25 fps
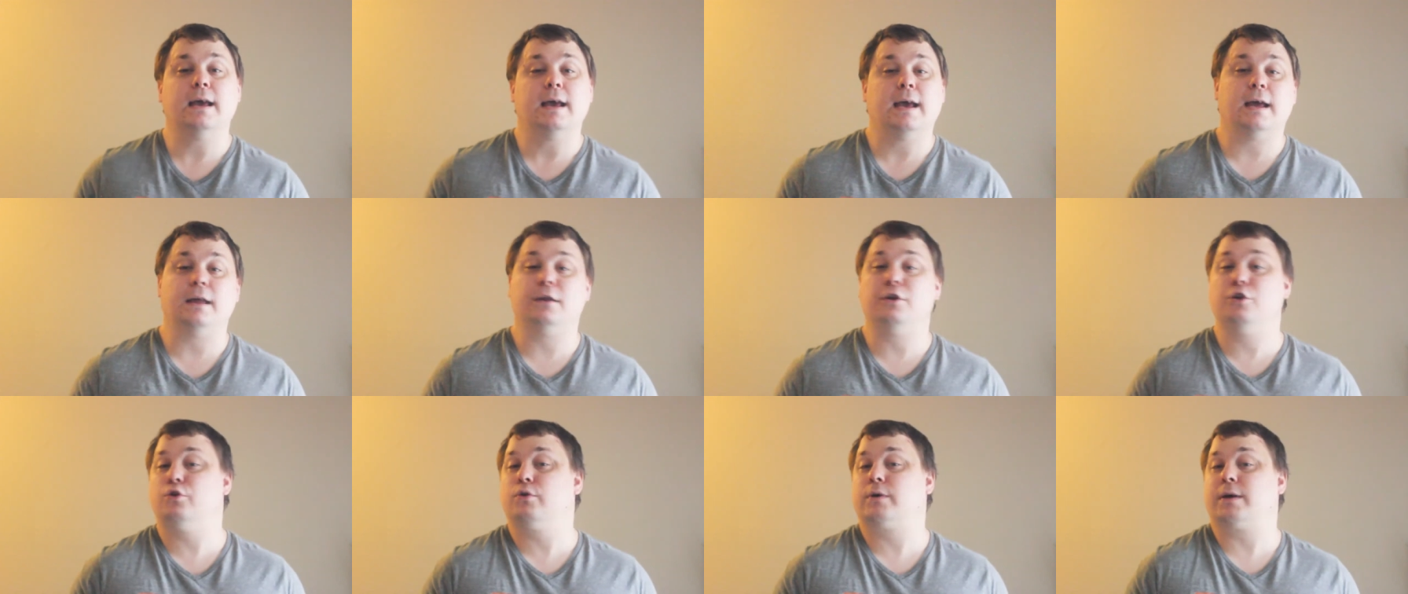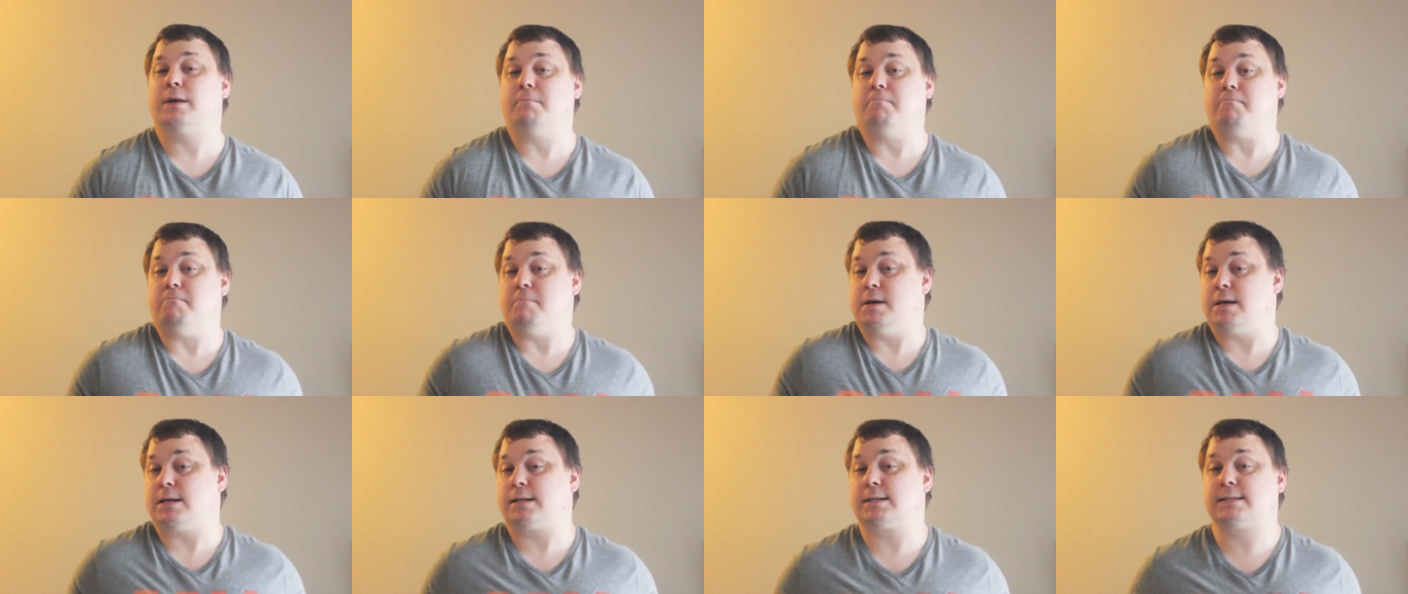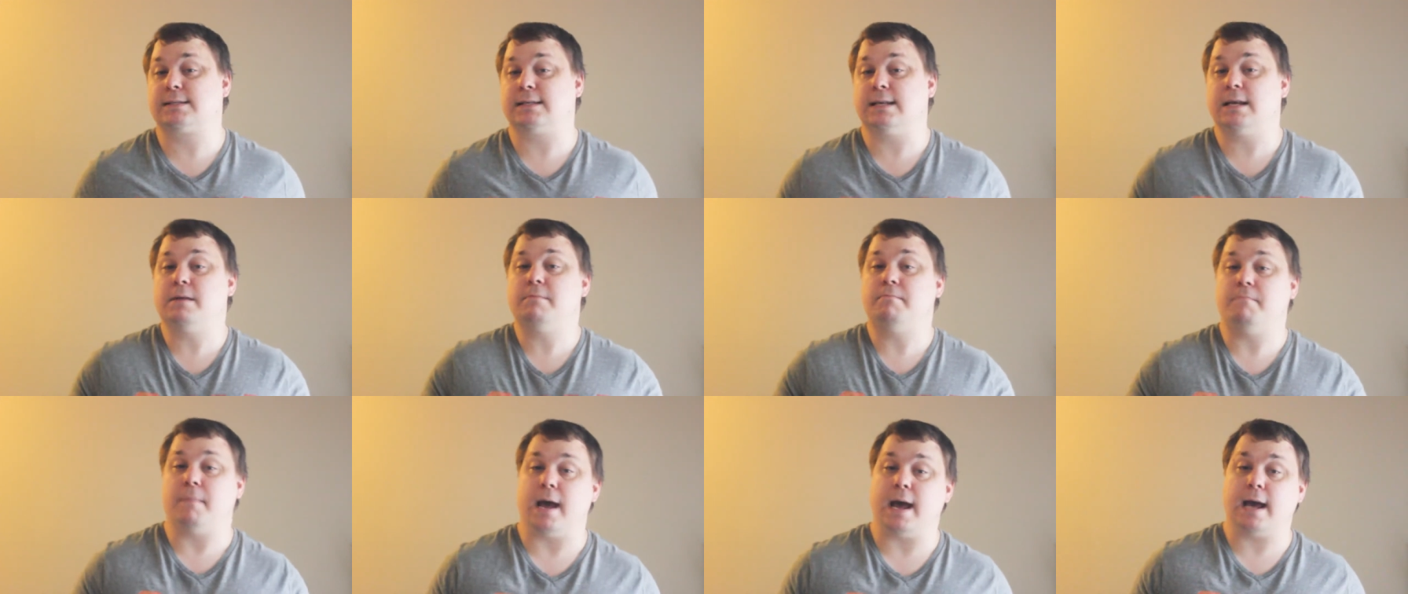and you can mix
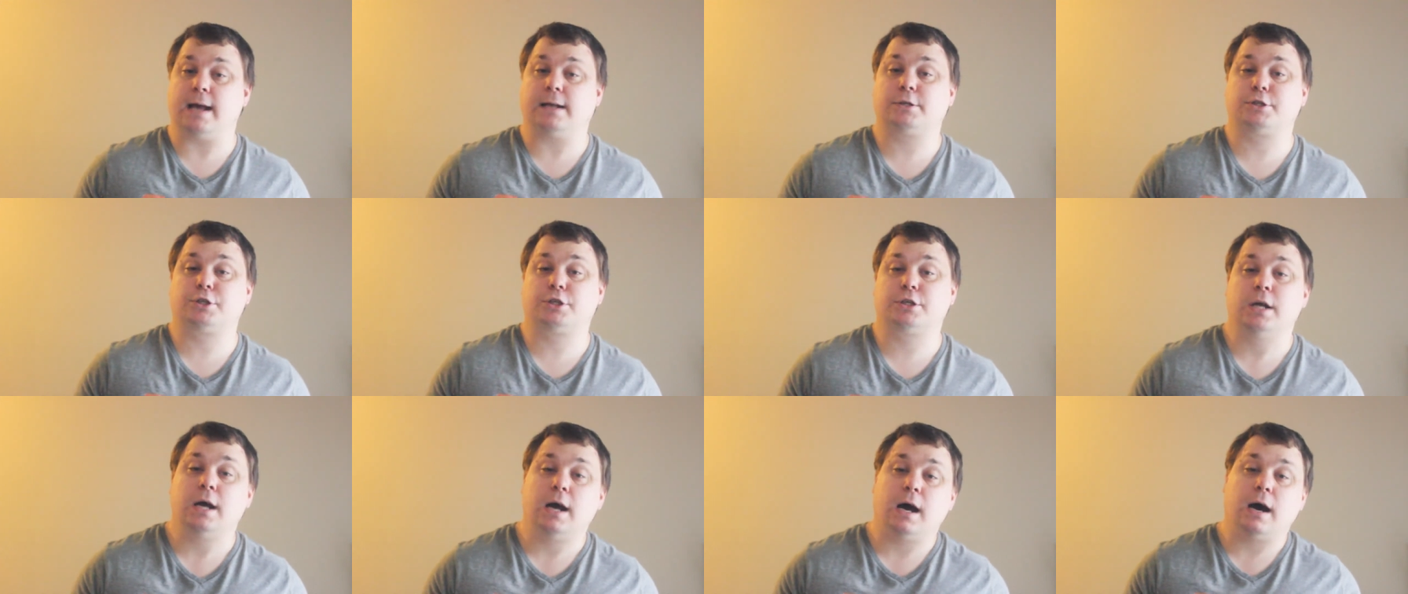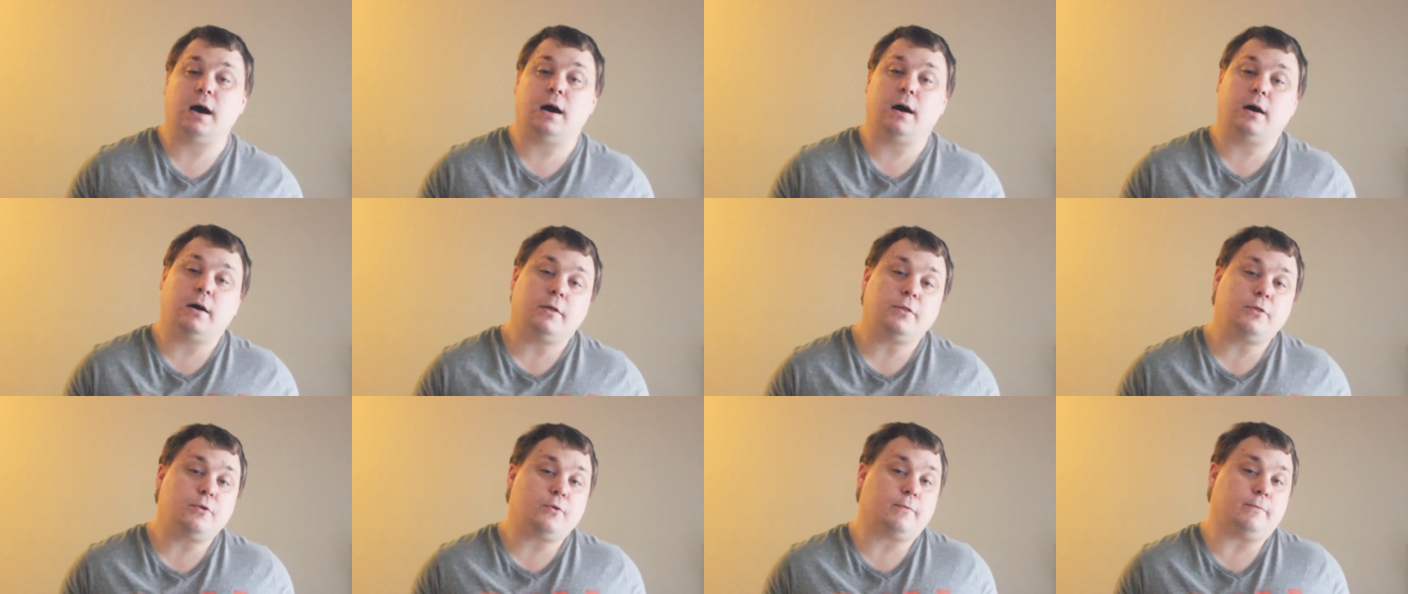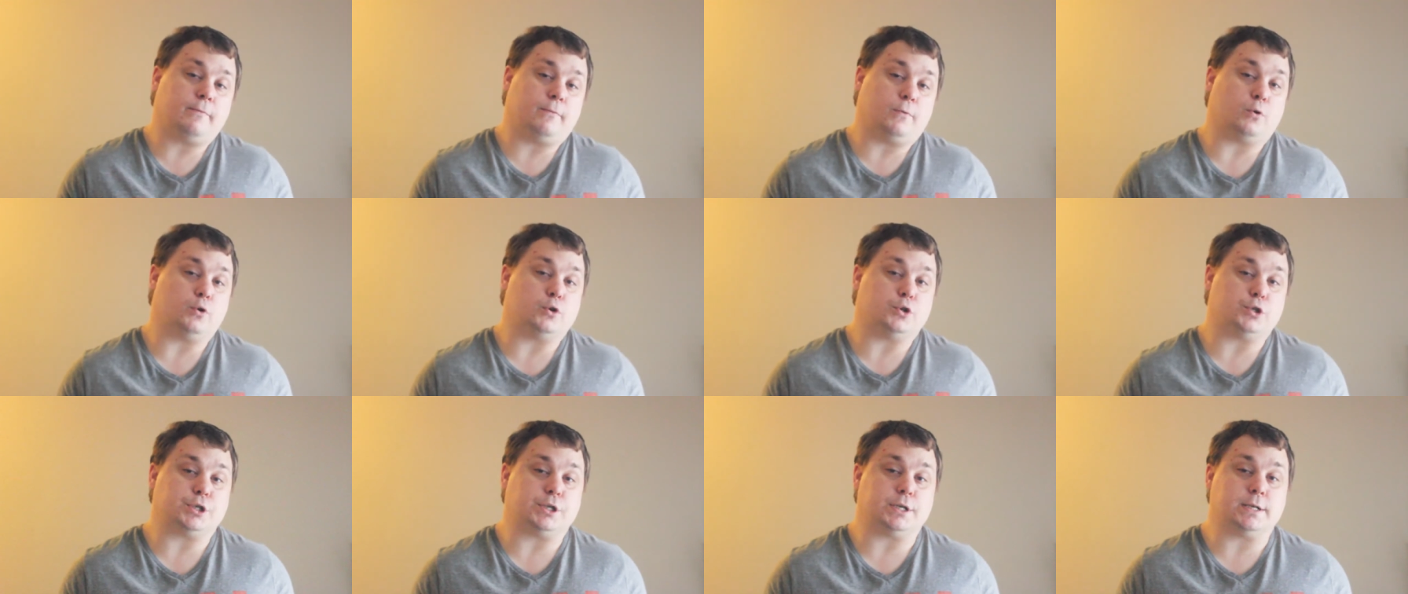and match other
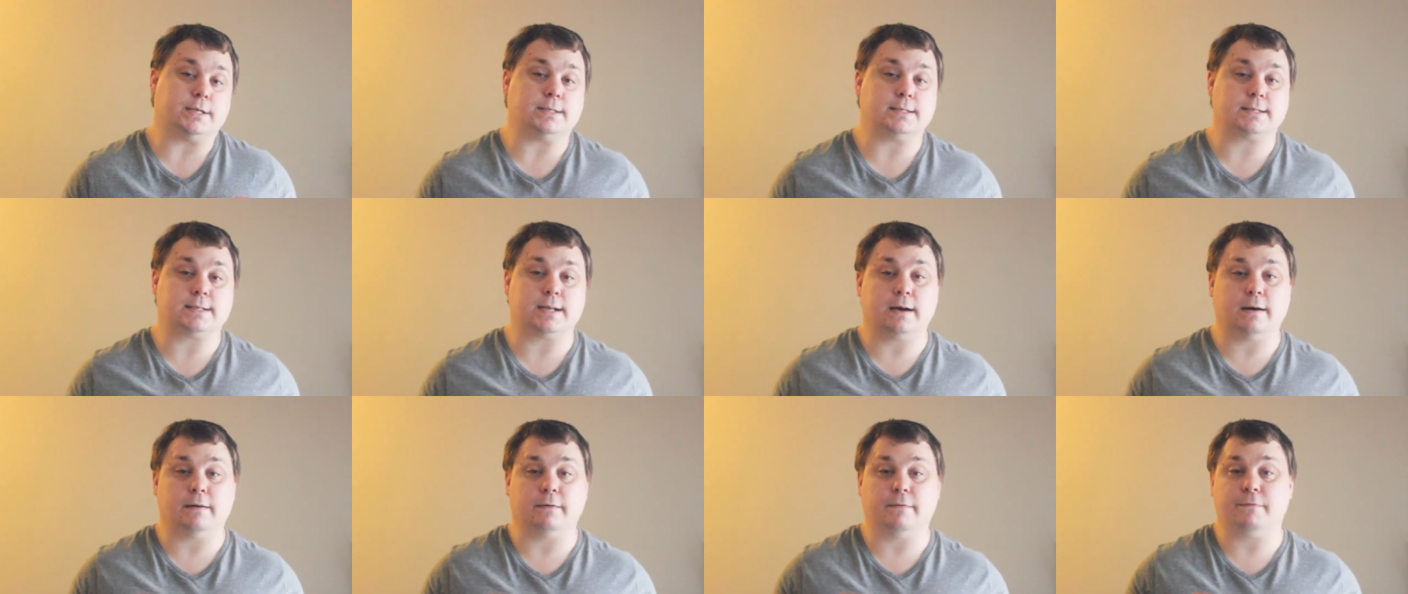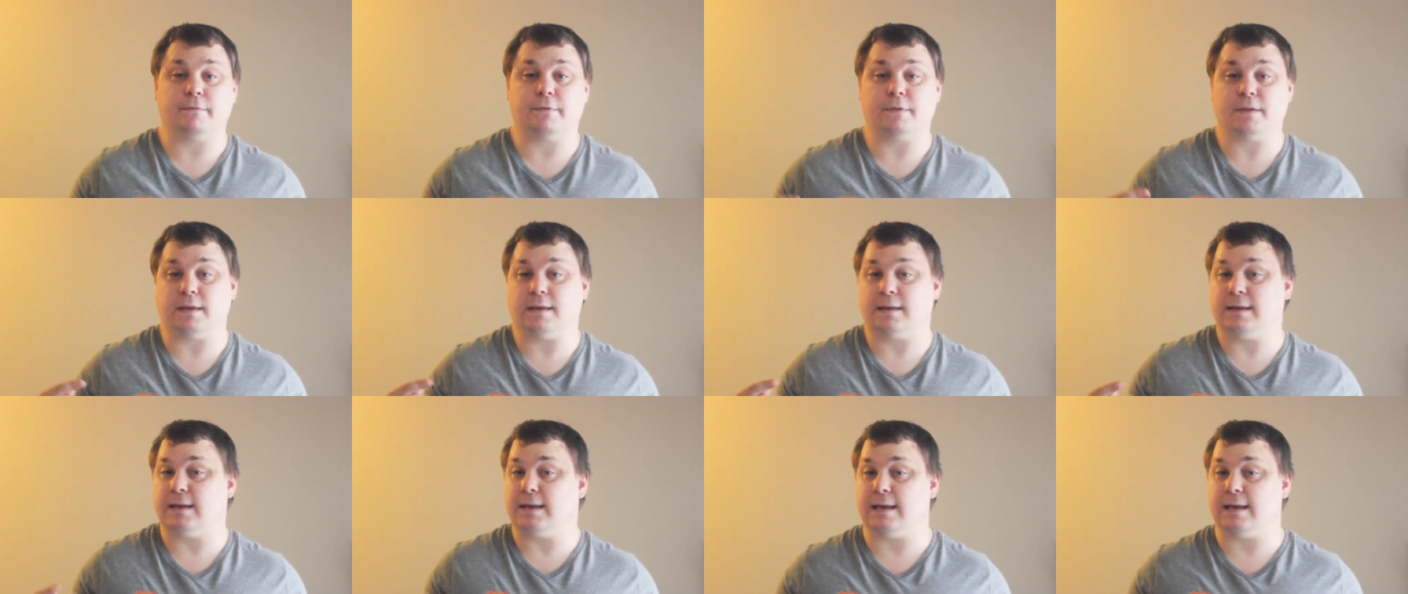versions of the